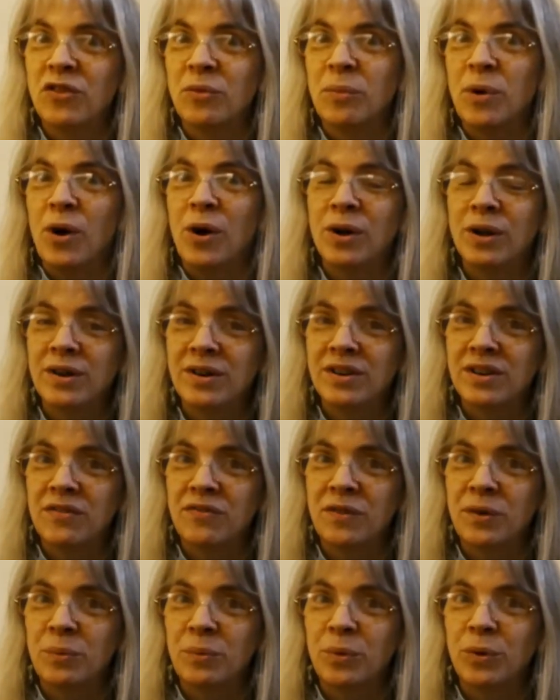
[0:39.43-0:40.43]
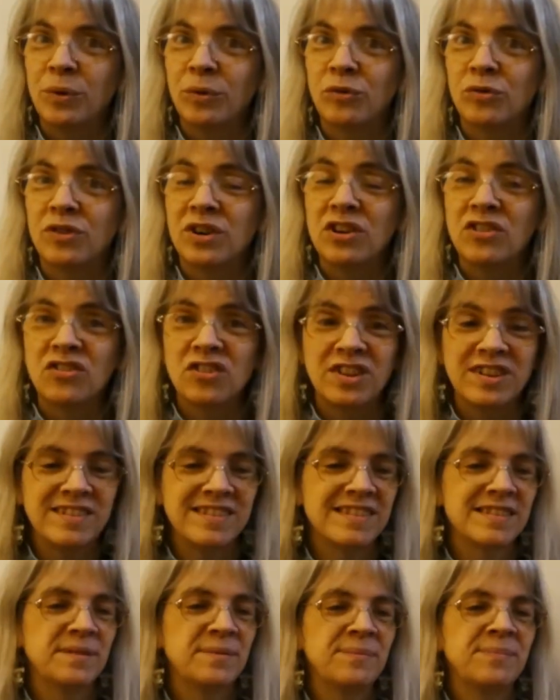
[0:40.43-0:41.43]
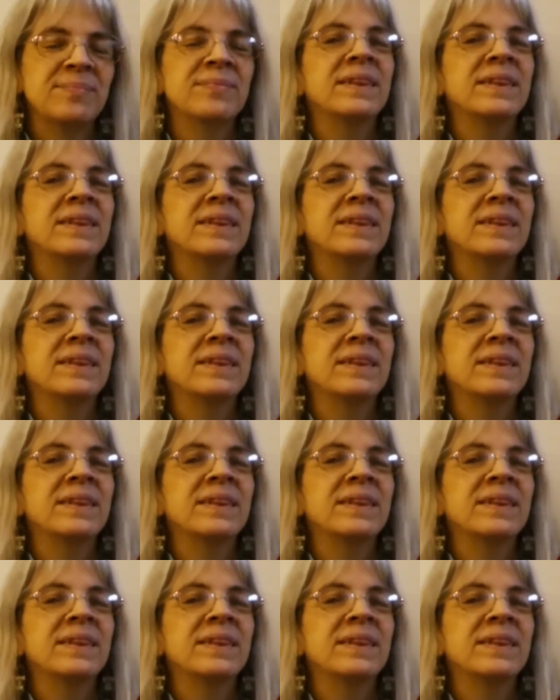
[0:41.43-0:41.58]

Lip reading: from all our different world traditions,